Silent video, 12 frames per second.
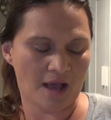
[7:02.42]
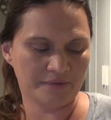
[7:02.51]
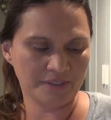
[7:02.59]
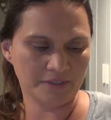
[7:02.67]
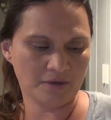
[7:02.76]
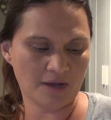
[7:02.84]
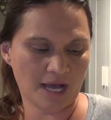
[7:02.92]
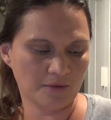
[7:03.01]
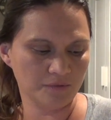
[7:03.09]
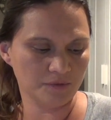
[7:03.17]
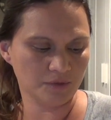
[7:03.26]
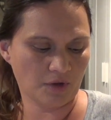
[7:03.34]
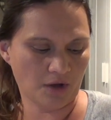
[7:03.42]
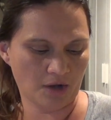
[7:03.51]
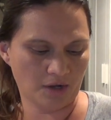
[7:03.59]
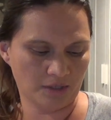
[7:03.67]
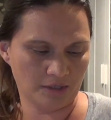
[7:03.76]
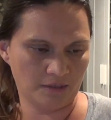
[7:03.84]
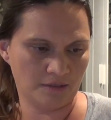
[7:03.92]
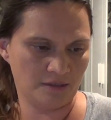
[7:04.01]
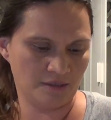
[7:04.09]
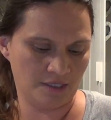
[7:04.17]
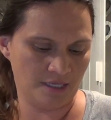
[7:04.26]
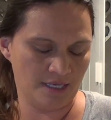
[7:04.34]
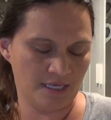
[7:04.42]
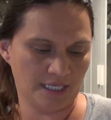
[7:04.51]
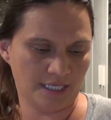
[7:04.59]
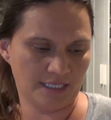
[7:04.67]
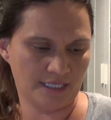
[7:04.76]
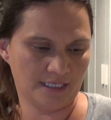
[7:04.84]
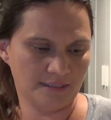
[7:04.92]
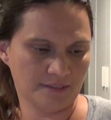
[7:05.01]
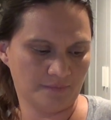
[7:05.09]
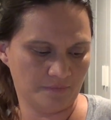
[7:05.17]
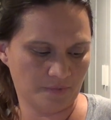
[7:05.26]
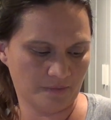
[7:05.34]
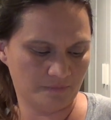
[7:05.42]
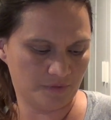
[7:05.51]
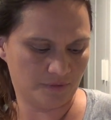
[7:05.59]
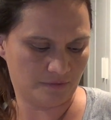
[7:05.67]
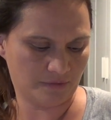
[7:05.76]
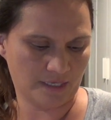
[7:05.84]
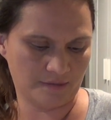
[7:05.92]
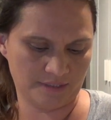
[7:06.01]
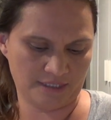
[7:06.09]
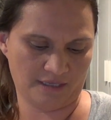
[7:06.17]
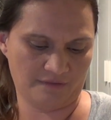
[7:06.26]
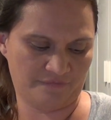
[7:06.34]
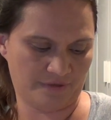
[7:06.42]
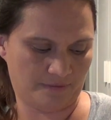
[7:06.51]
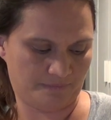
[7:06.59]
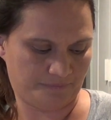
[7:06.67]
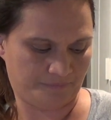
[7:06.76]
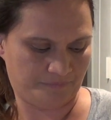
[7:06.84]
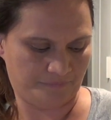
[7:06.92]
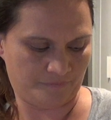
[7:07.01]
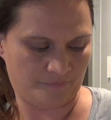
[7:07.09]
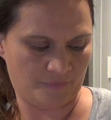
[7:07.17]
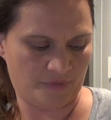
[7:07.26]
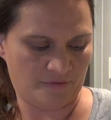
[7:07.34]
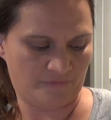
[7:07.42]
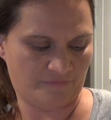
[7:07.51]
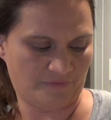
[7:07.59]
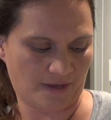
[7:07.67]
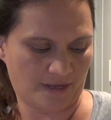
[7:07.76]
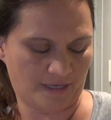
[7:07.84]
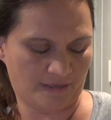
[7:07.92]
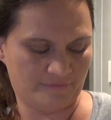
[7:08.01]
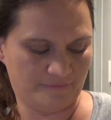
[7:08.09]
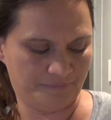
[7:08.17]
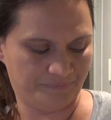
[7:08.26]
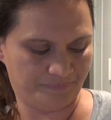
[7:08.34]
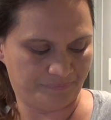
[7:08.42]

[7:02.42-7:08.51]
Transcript: I want to know how tall it is. I'm trying to see if it 5.